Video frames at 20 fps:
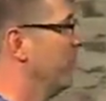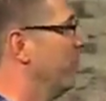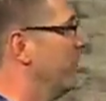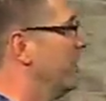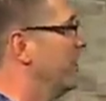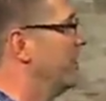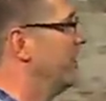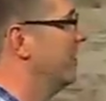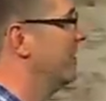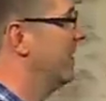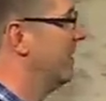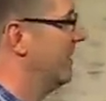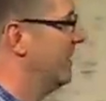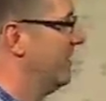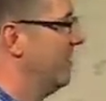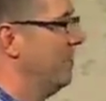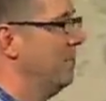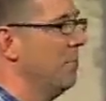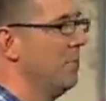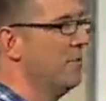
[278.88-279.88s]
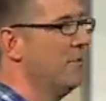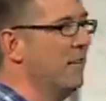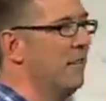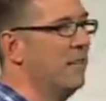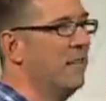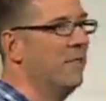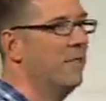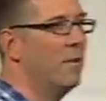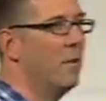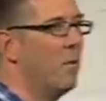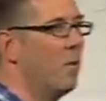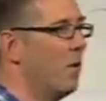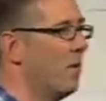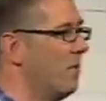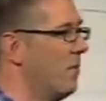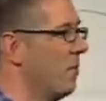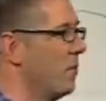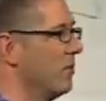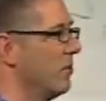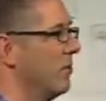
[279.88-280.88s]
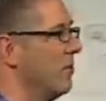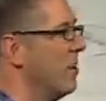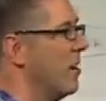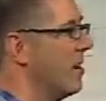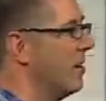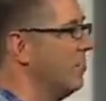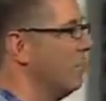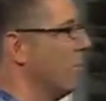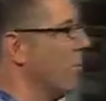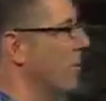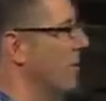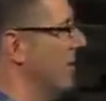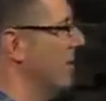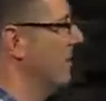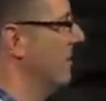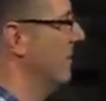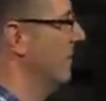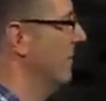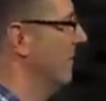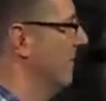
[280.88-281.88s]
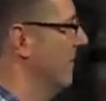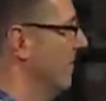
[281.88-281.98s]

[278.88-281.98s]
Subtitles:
when 60% of your workforce are non-employees?